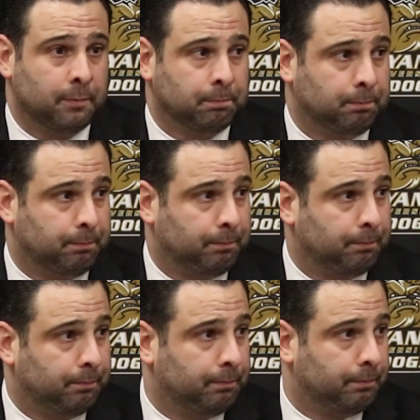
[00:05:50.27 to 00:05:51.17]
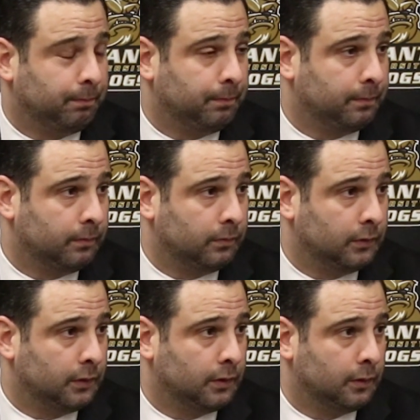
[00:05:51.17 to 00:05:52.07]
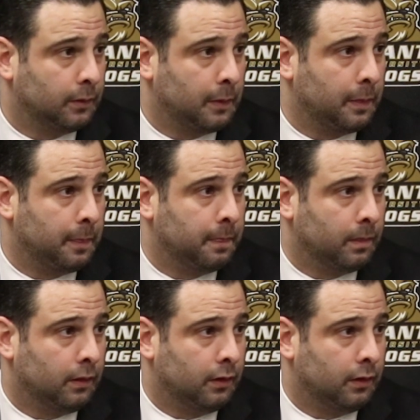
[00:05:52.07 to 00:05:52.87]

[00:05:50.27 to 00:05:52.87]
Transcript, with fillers: How much are you kind of stress defending the home court too?